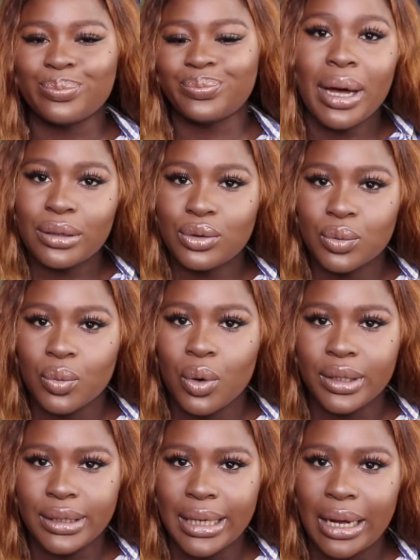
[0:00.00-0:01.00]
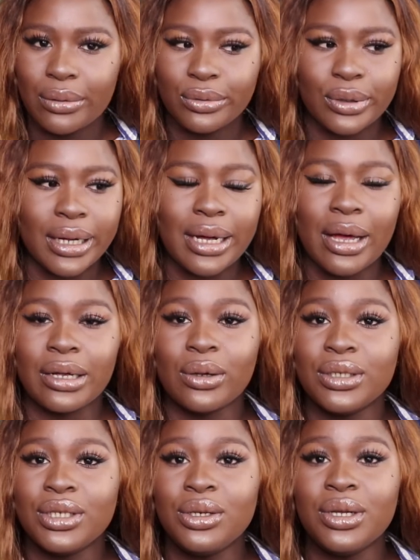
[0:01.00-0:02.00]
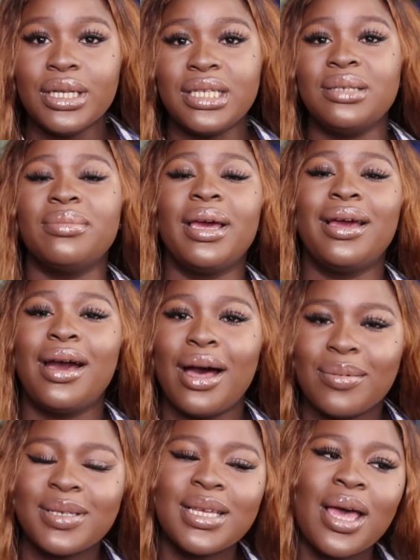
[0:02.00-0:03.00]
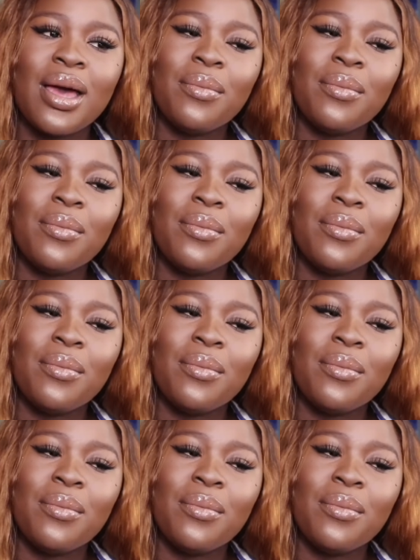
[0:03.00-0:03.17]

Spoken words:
Back to work now, so I can continue eating my carbs